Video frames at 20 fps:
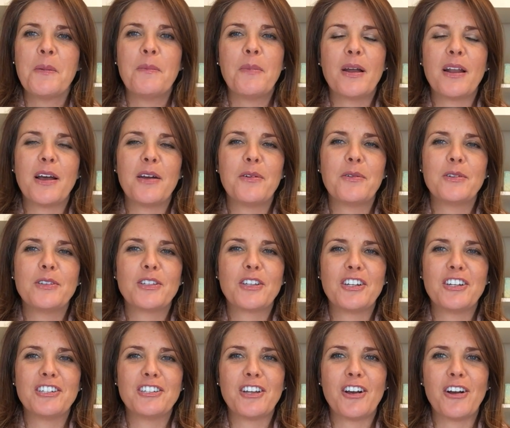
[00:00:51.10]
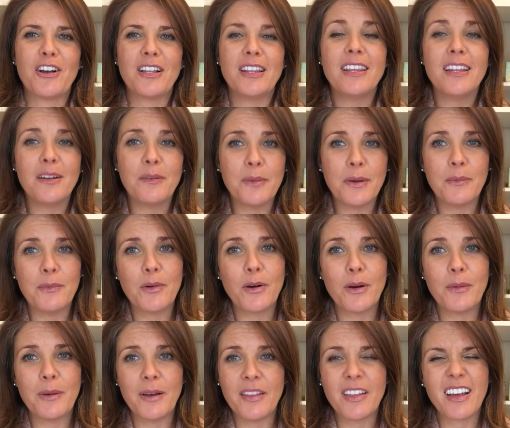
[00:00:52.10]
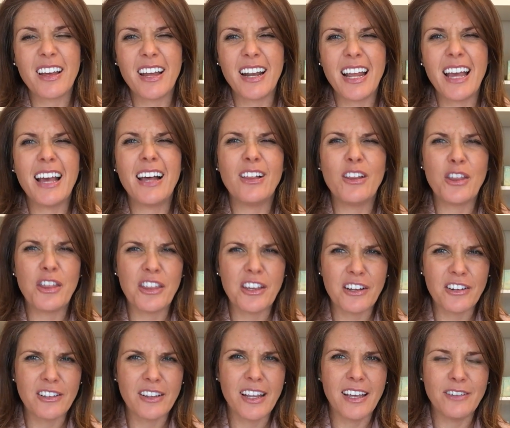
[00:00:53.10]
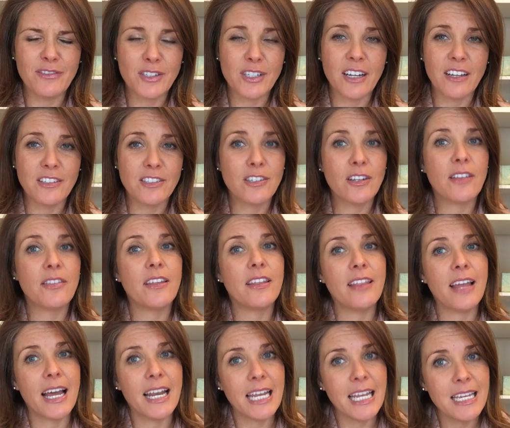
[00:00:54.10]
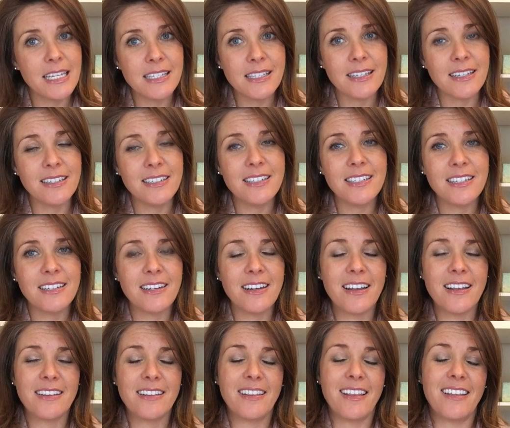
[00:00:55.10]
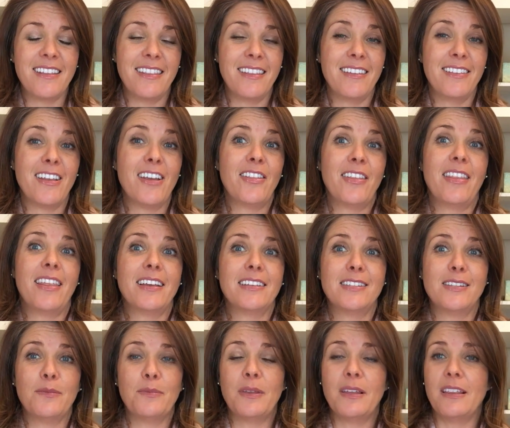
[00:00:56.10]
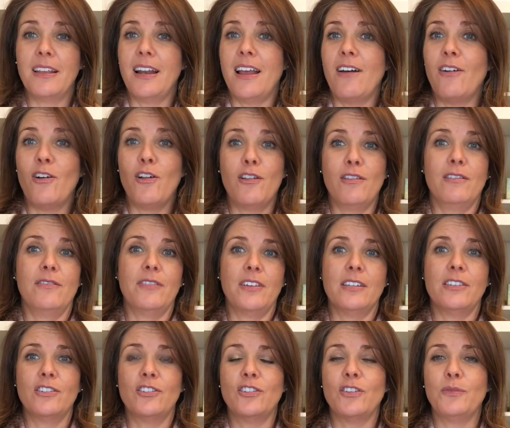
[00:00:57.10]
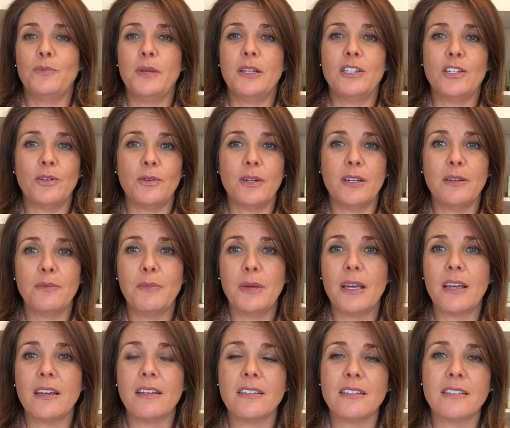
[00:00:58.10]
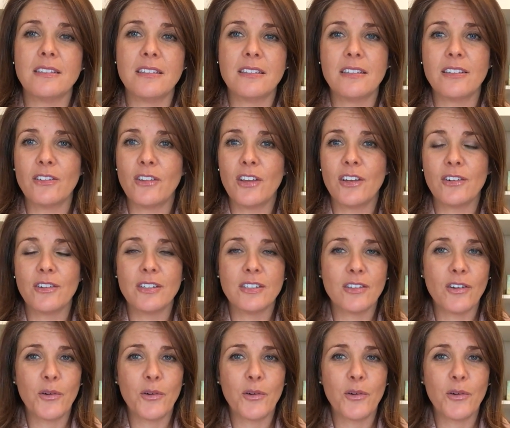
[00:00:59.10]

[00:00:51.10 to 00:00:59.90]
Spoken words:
But I was going to talk a little bit more about the kind of healthier lifestyles. Not that that isn't, and not that that's something that all of us should be doing, because there is